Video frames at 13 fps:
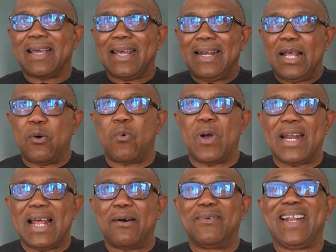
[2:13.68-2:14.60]
in a way
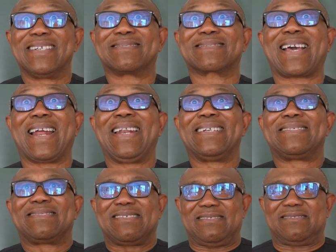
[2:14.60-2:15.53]
that will
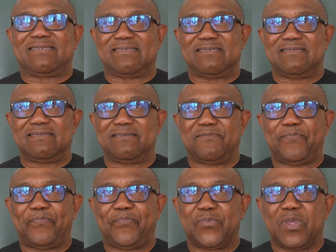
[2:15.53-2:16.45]
escalate it,
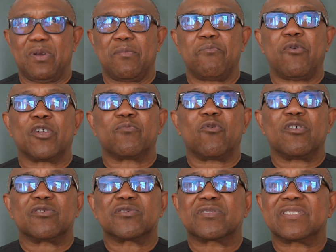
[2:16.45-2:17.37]
but
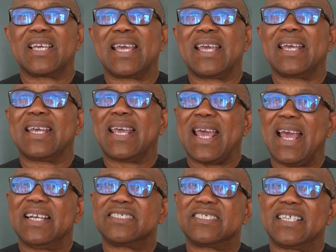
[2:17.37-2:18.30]
must
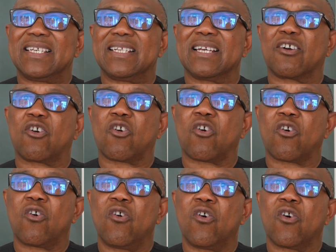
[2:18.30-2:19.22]
engage in
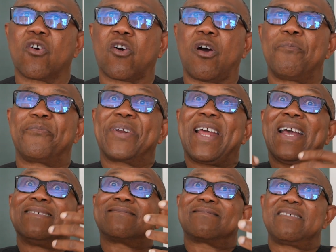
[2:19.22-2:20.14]

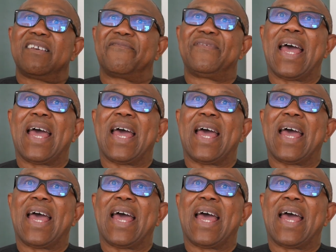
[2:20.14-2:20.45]
comprehensive